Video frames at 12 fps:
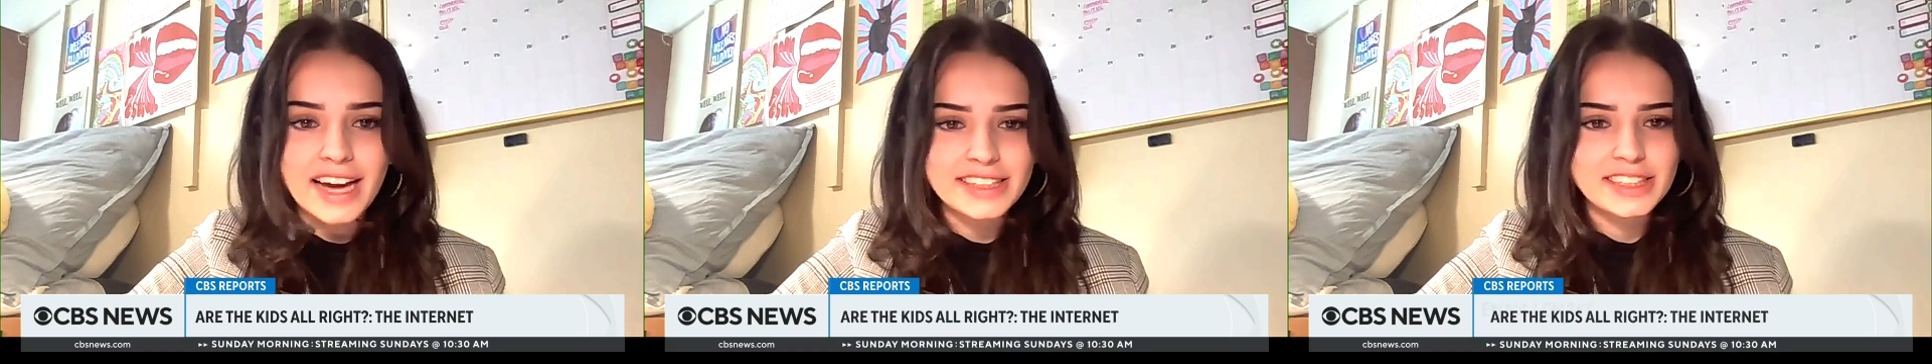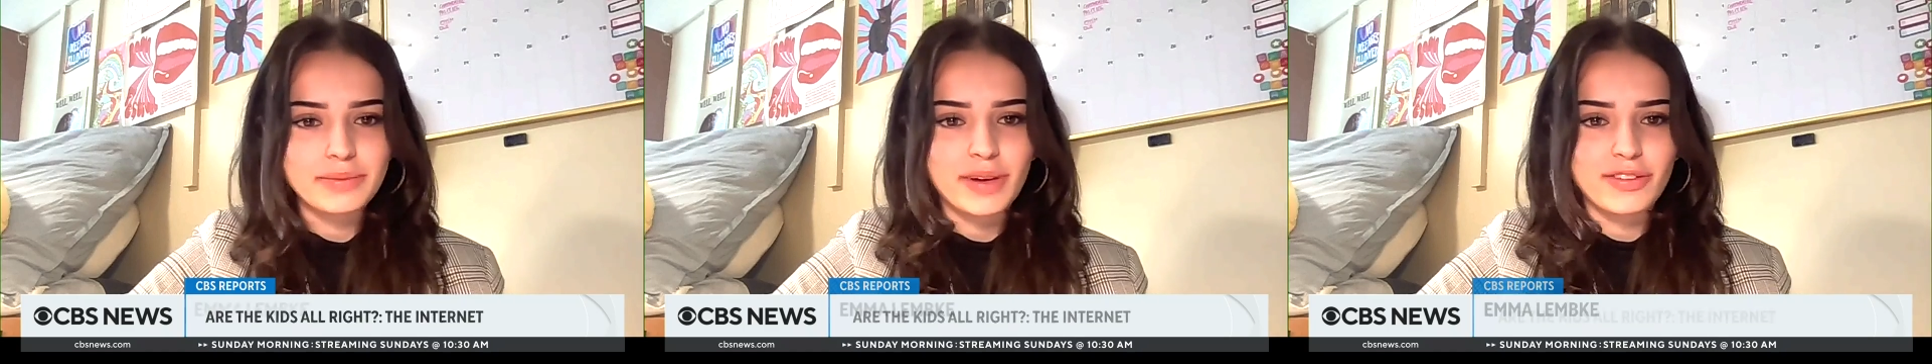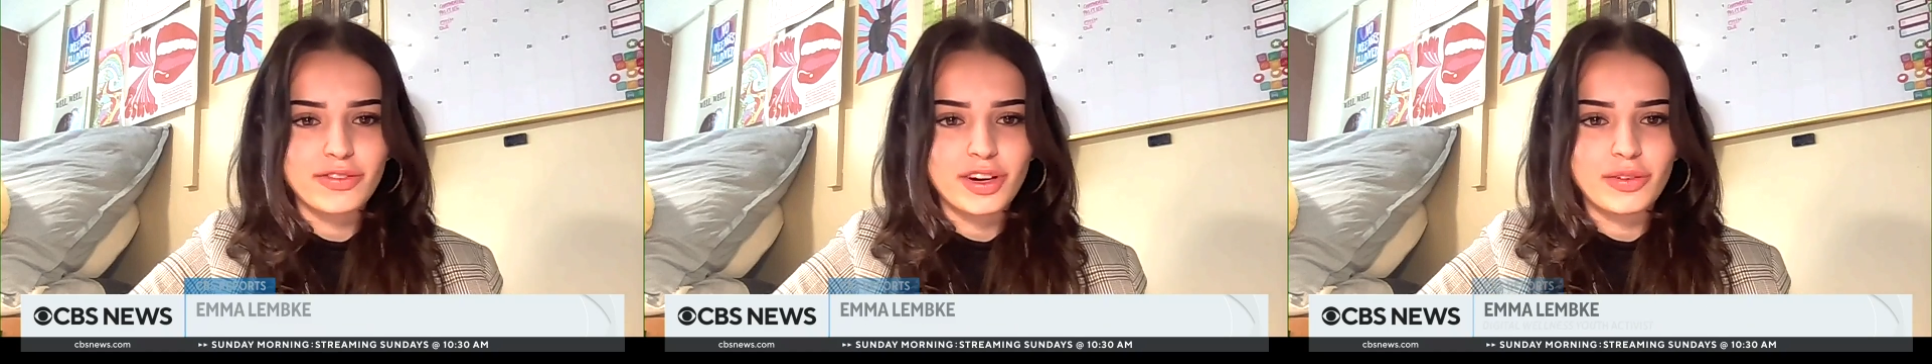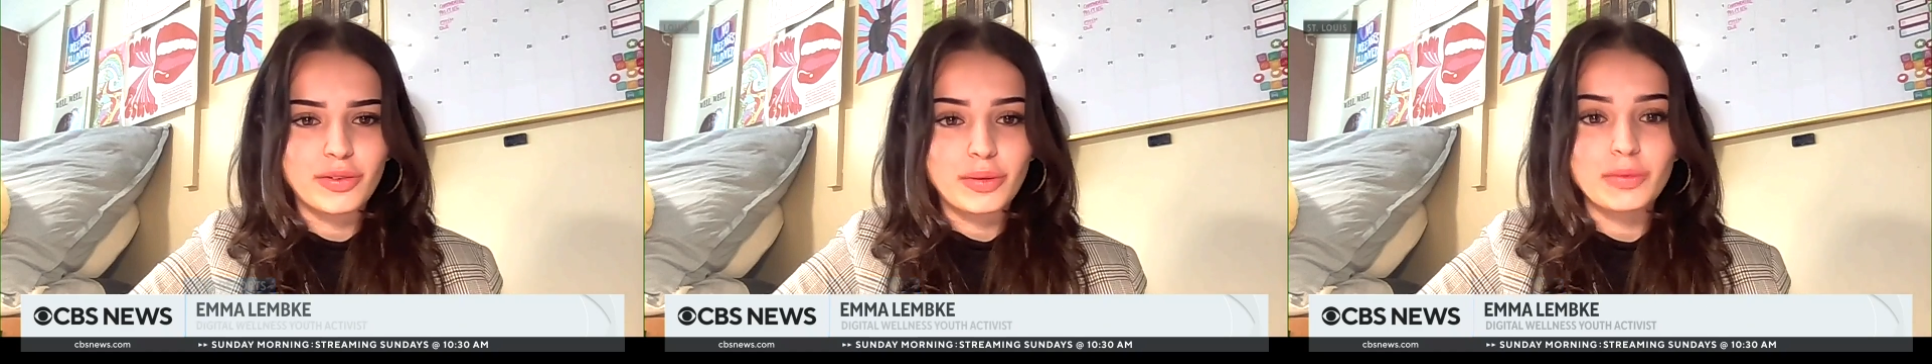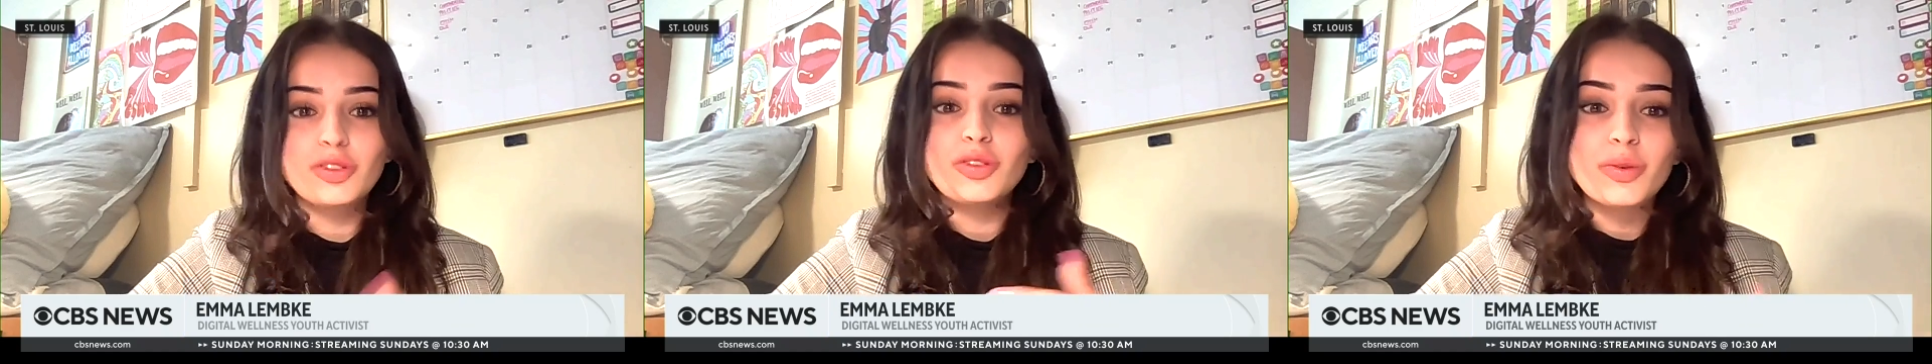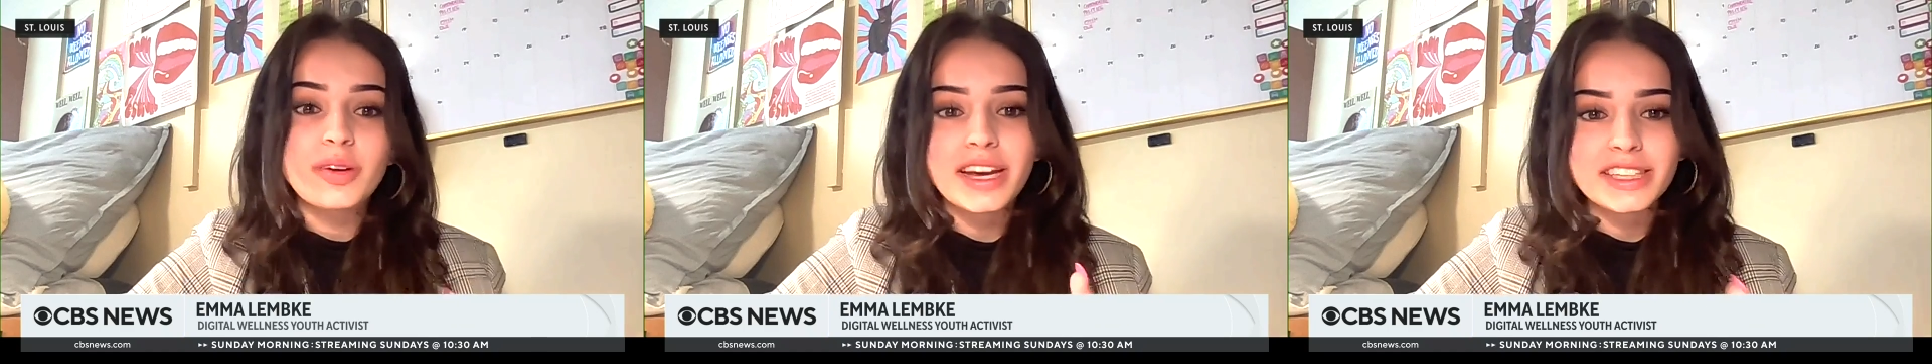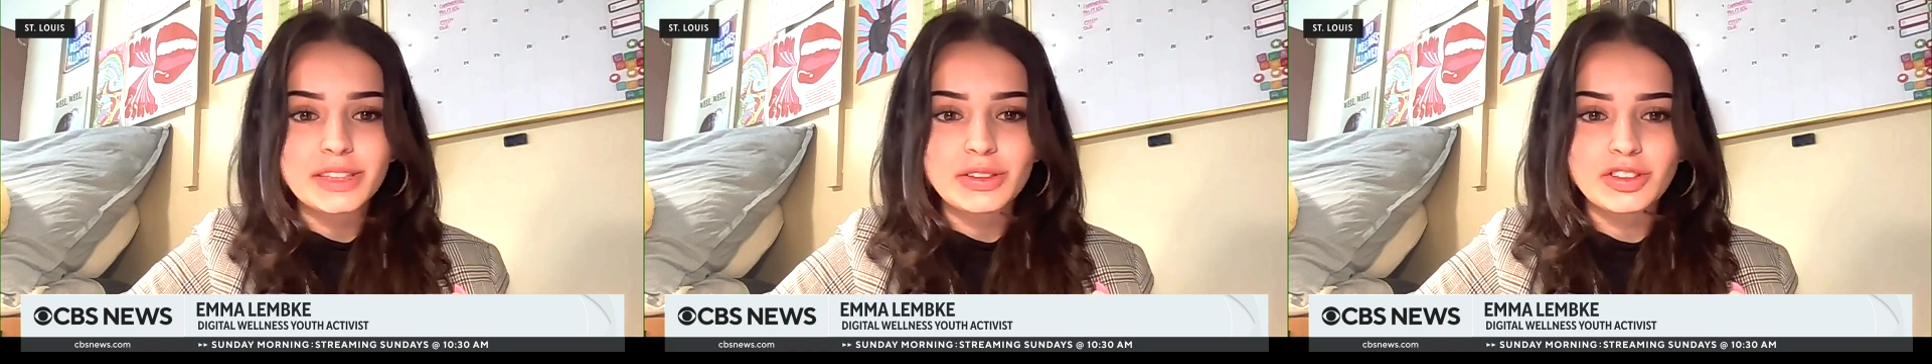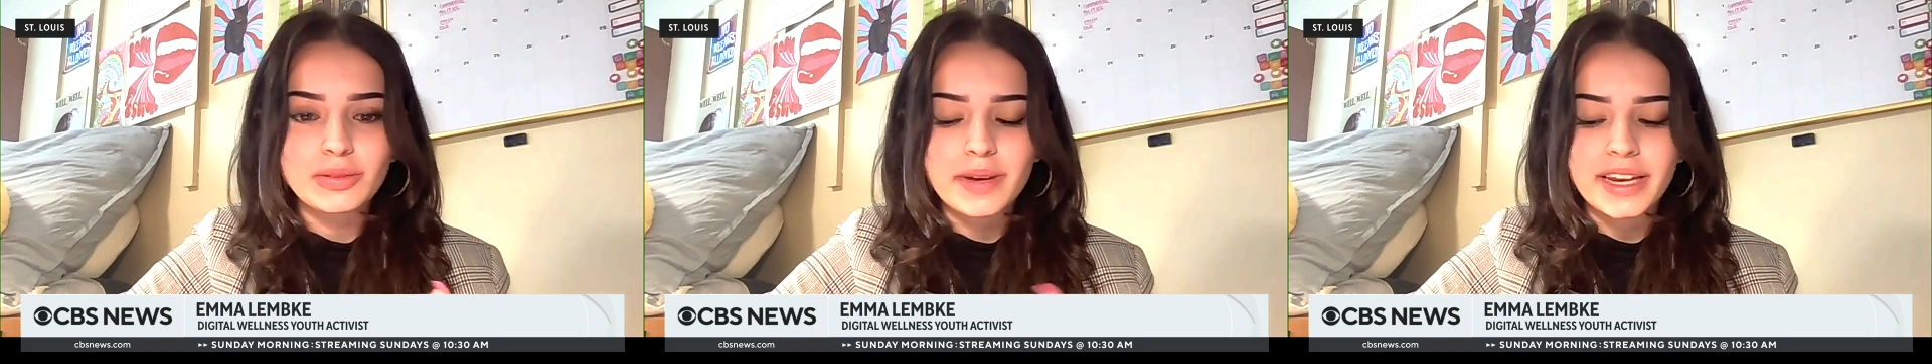the last in my friend group to get
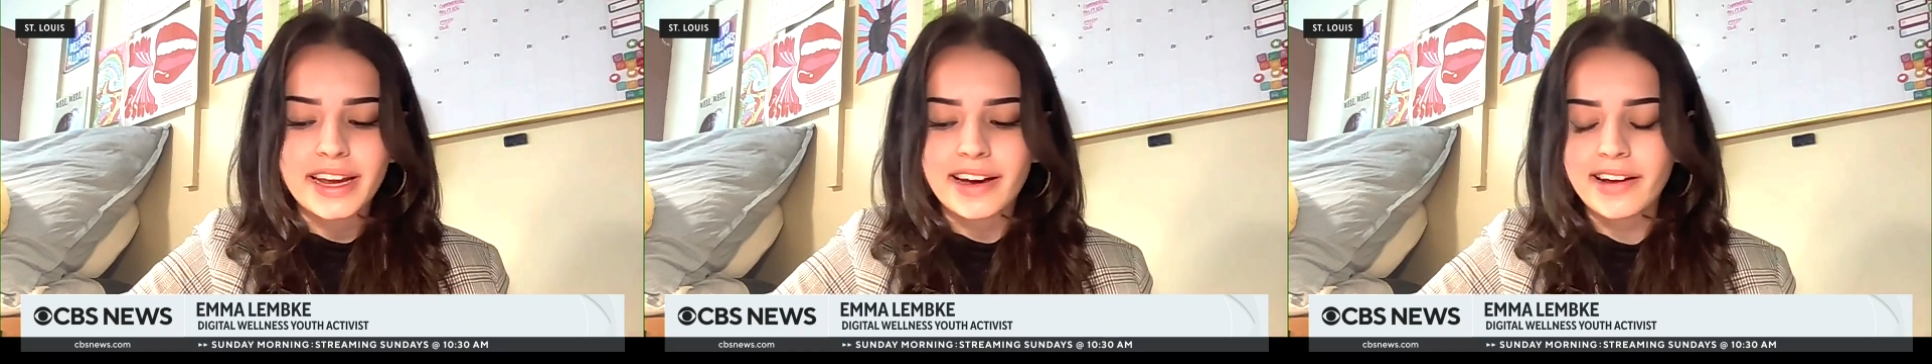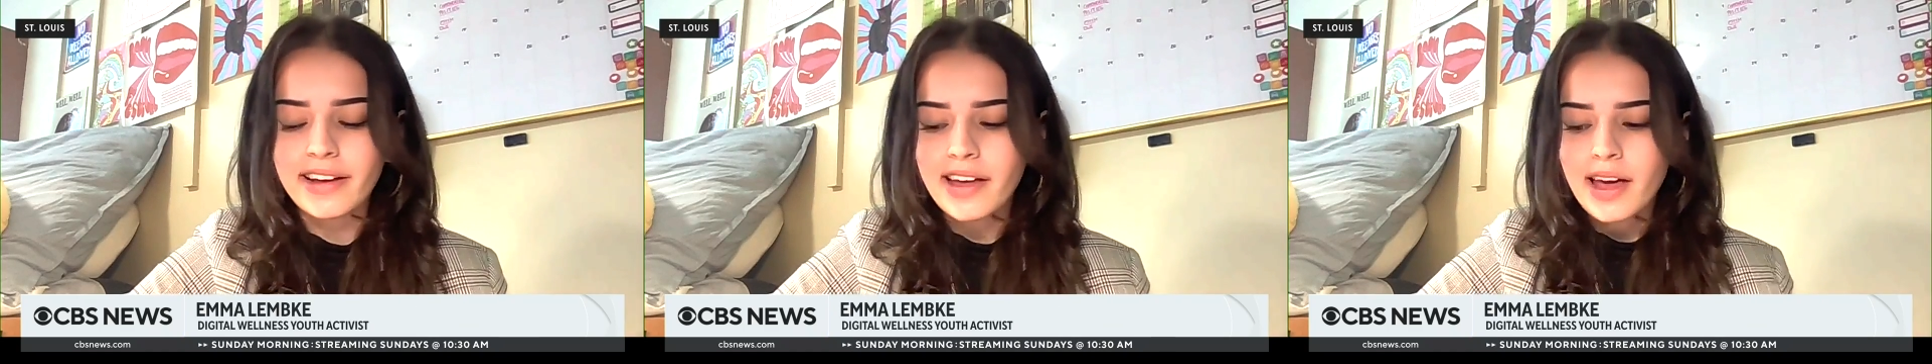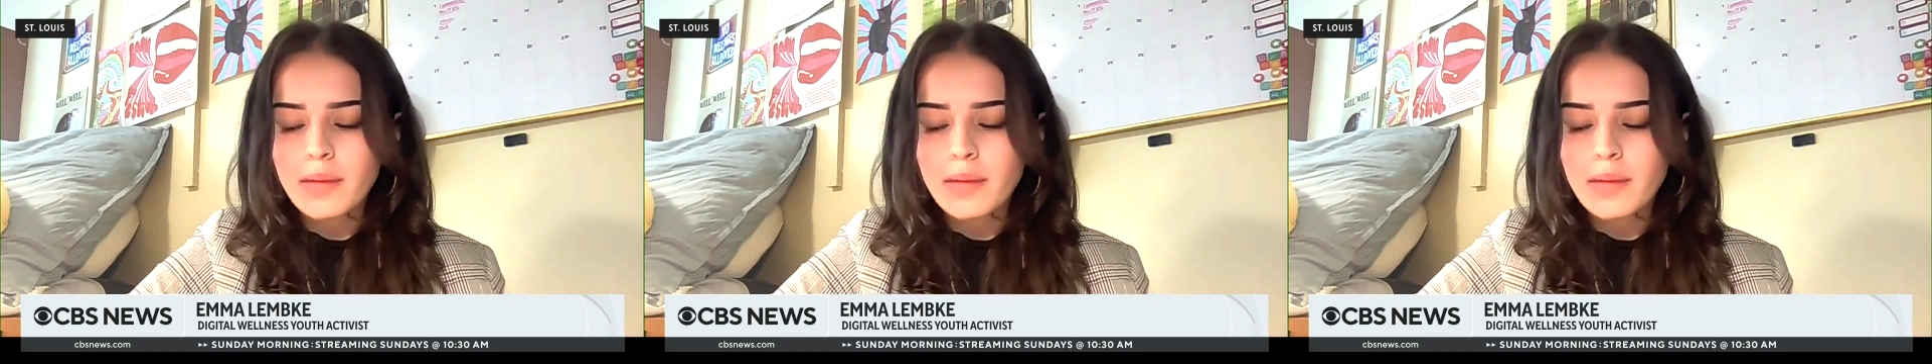social media,